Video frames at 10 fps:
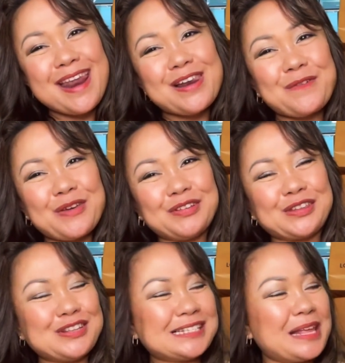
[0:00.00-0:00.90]
Louis
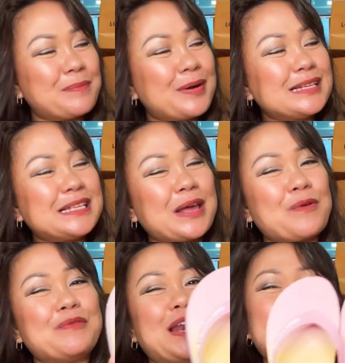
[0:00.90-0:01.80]
Vuitton slippers,
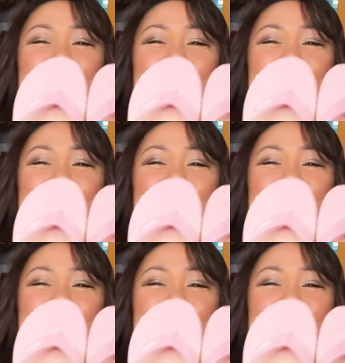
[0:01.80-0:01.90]
equivalent to